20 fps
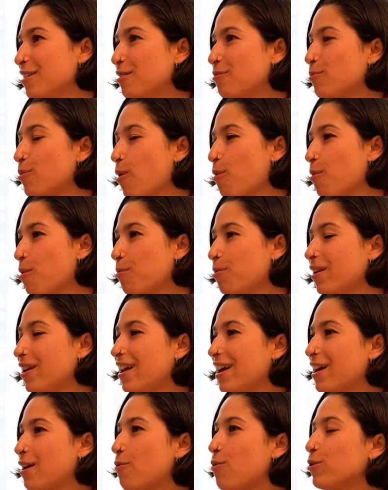probably
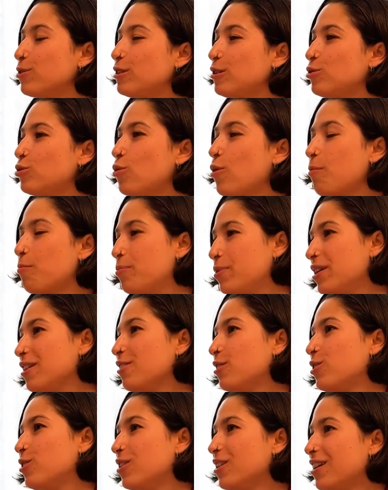like wanted to appear
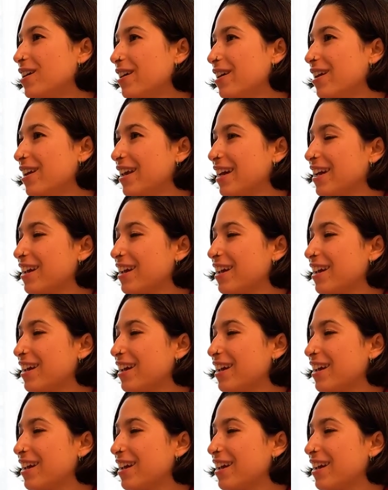like